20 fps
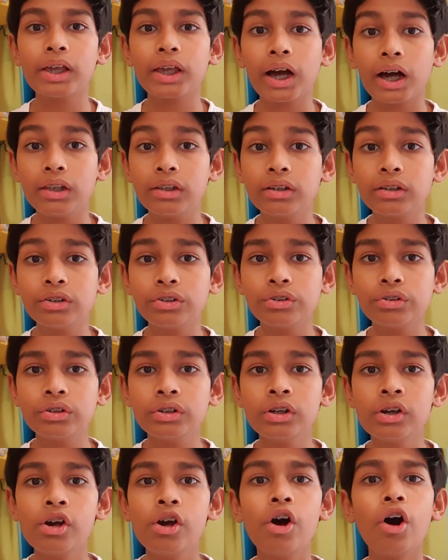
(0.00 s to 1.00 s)
color tone
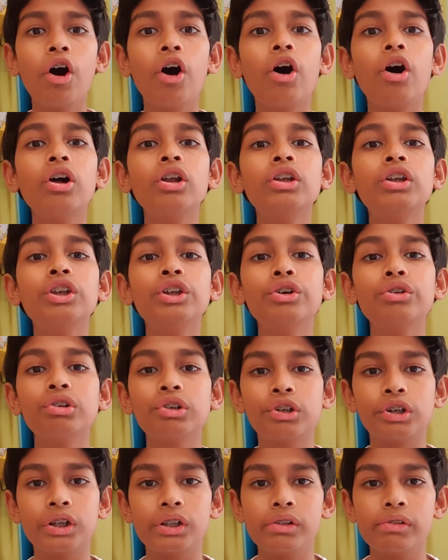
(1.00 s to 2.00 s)
or
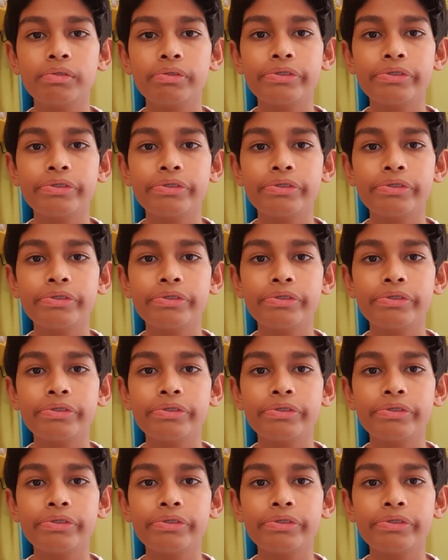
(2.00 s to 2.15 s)
neutral.